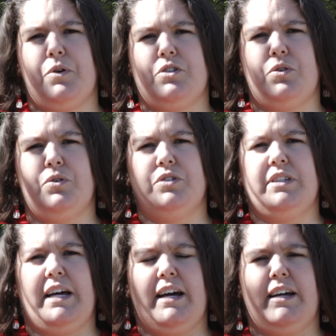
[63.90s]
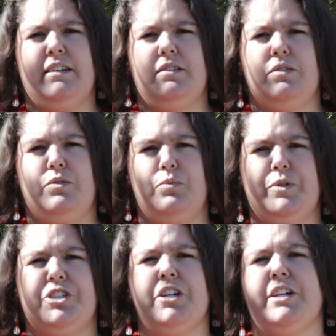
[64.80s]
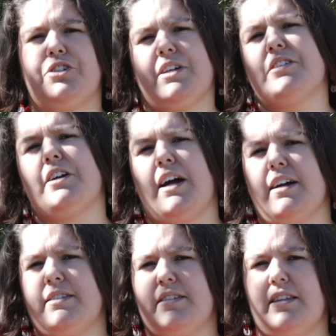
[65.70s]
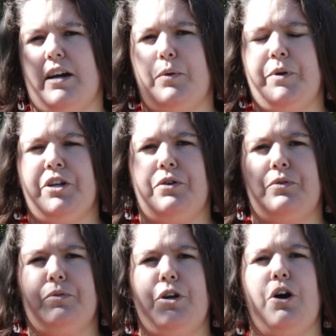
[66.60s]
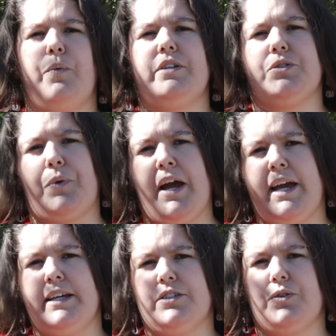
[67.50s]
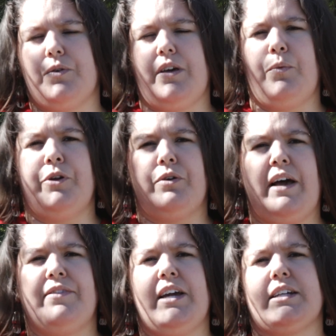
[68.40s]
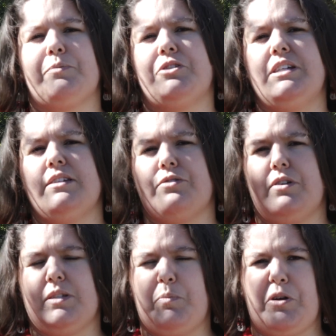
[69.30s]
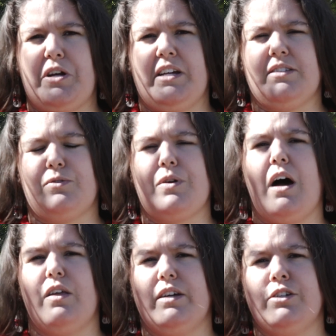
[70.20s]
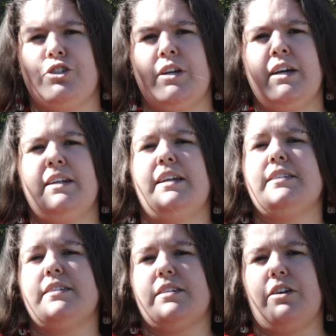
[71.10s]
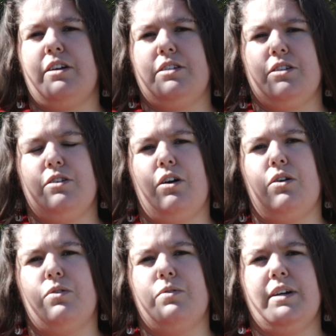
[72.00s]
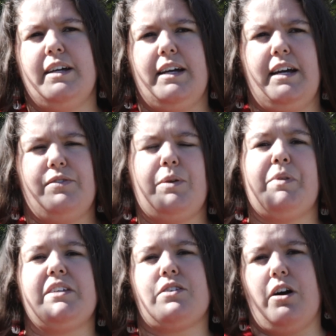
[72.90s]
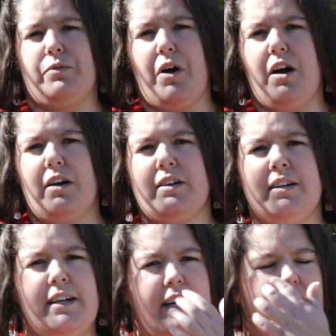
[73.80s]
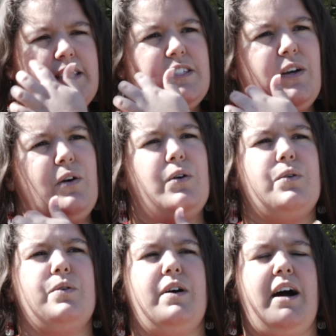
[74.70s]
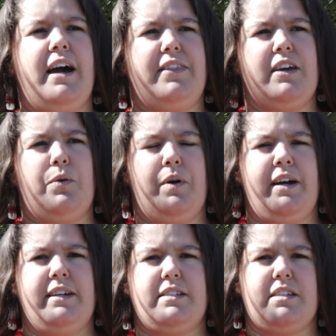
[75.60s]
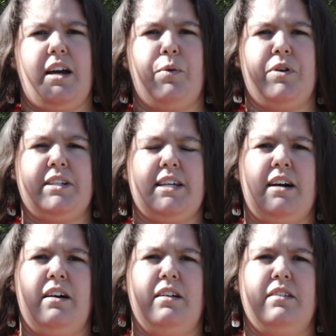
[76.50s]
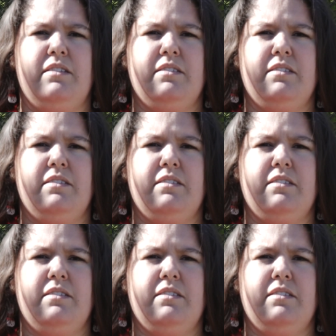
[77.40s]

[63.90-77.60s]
we're told that we shouldn't trust our guts, that we don't know what's right, or that we don't have the expertise or experience or knowledge necessary to know if something's gone wrong. And so I think what I want to tell